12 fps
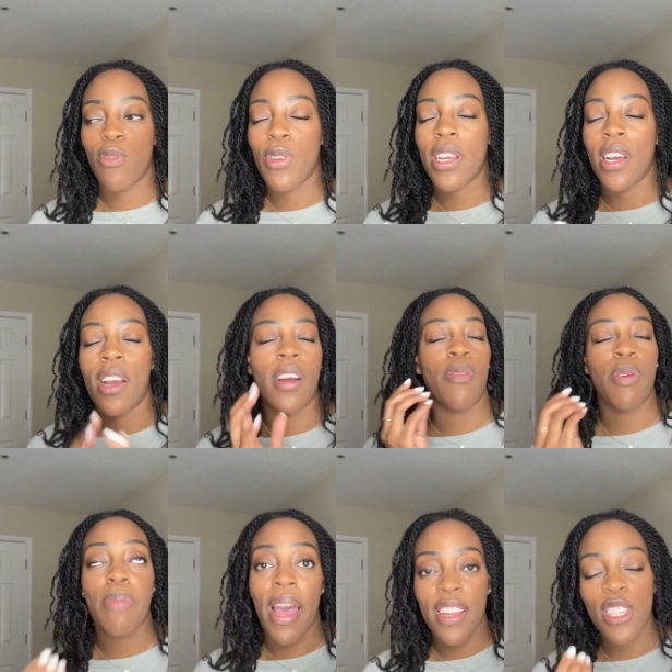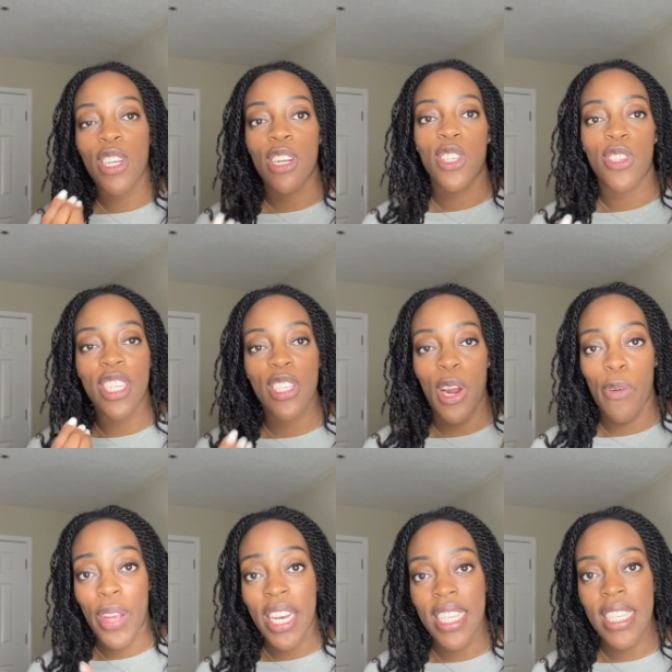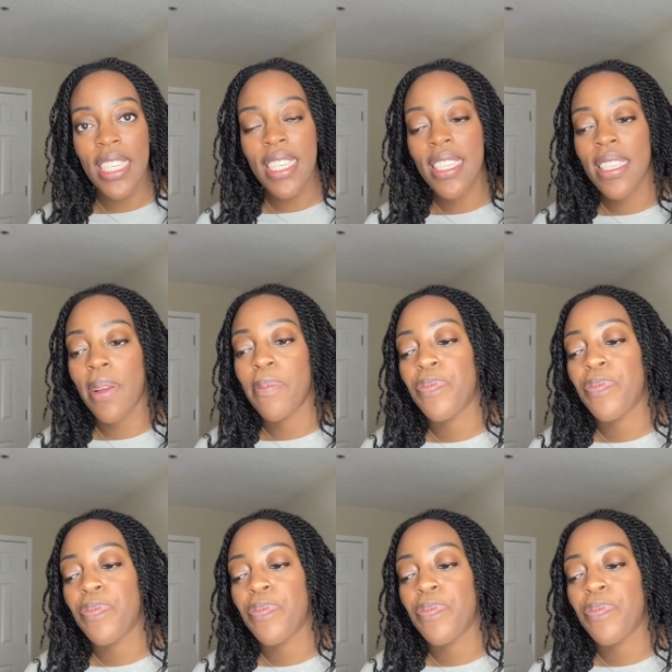We uh, we balanced our strengths and our weaknesses,